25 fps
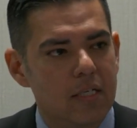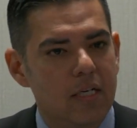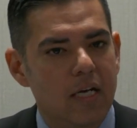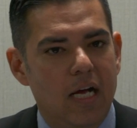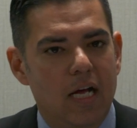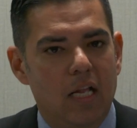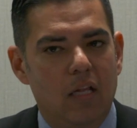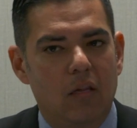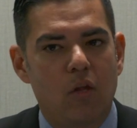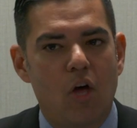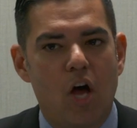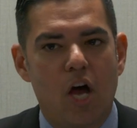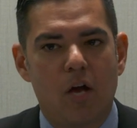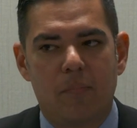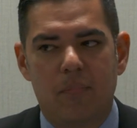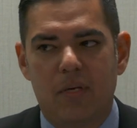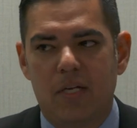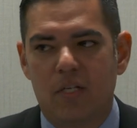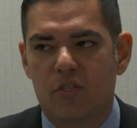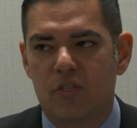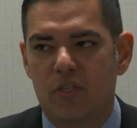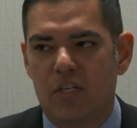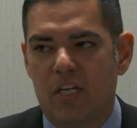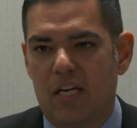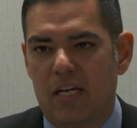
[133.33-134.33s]
Long
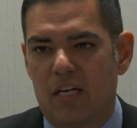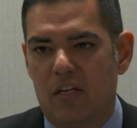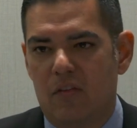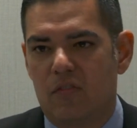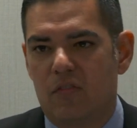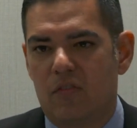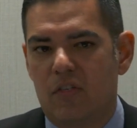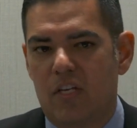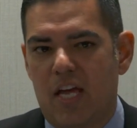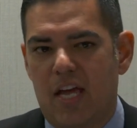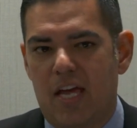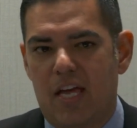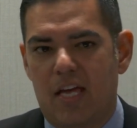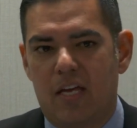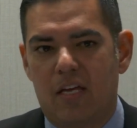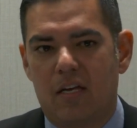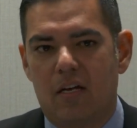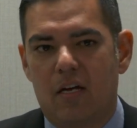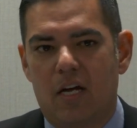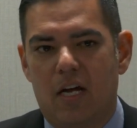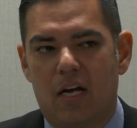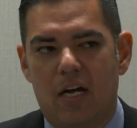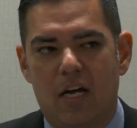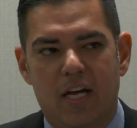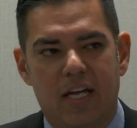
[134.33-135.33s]
Beach is a
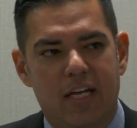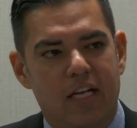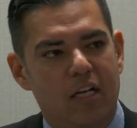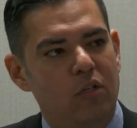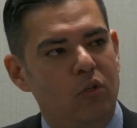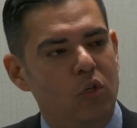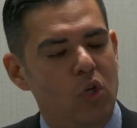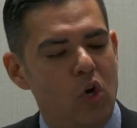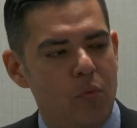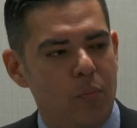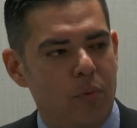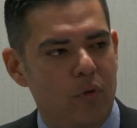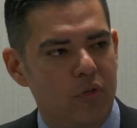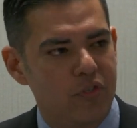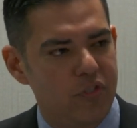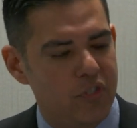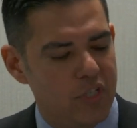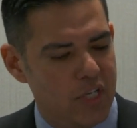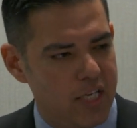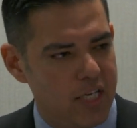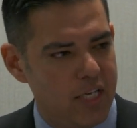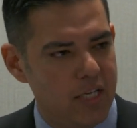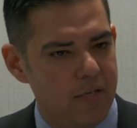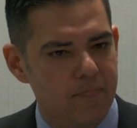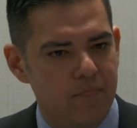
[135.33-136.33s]
global
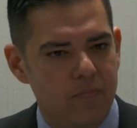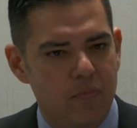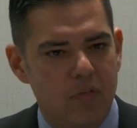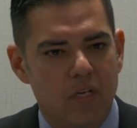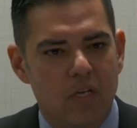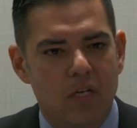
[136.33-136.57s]
city.